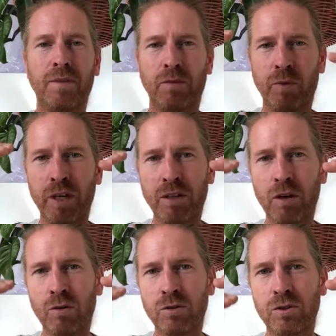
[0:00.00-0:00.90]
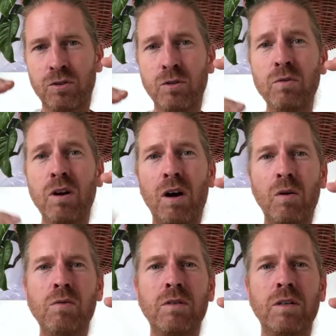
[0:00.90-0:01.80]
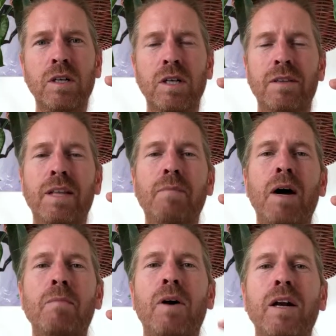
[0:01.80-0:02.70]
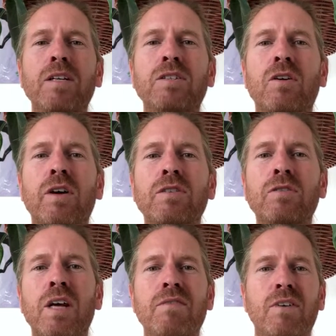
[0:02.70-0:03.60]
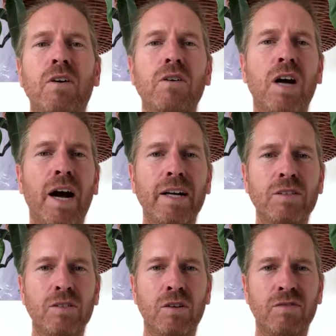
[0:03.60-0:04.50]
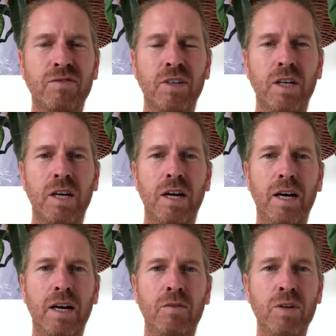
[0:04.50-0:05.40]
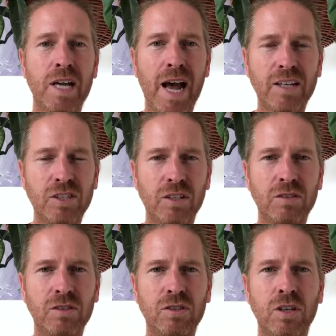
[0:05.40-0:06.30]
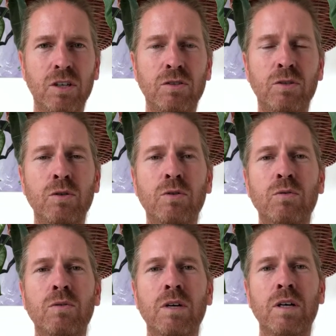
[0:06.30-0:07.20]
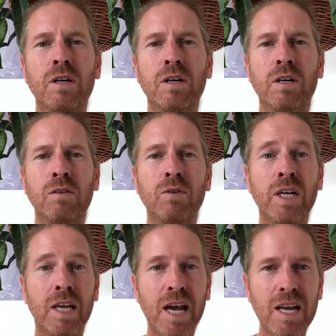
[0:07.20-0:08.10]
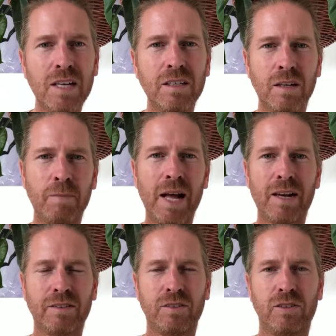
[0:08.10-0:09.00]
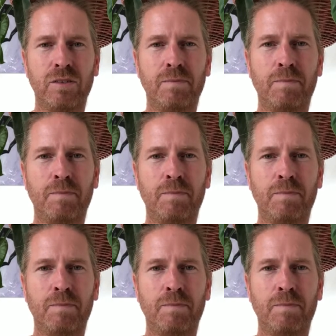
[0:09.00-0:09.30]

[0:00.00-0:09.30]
When it goes too low, then my body is going to give all kinds of reactions to regain the balance.